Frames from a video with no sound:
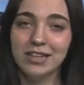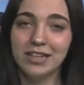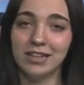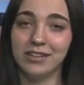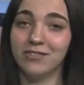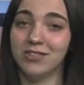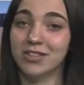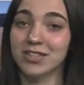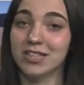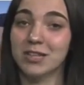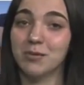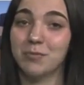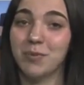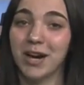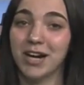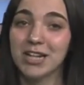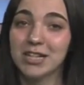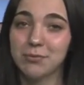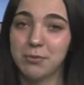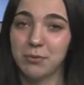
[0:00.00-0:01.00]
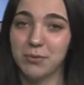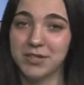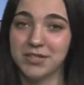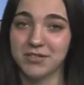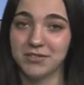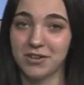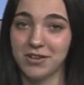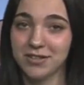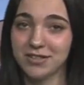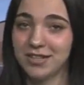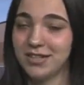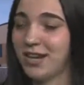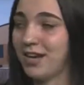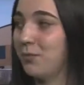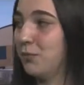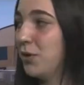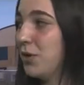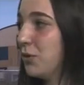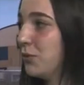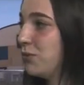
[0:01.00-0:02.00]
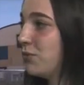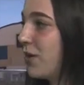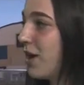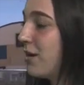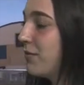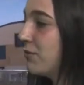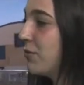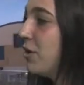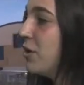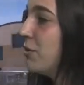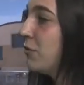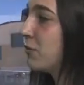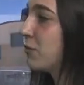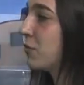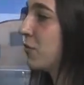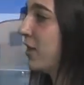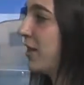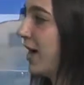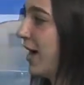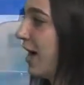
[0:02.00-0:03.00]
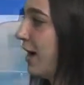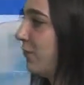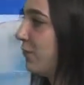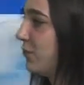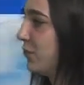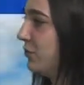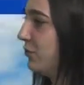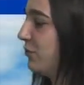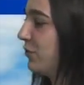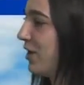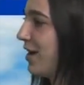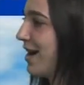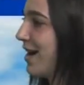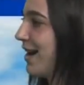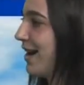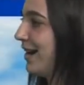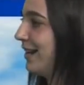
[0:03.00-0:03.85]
even as compared to what we saw today, 105 for that afternoon high.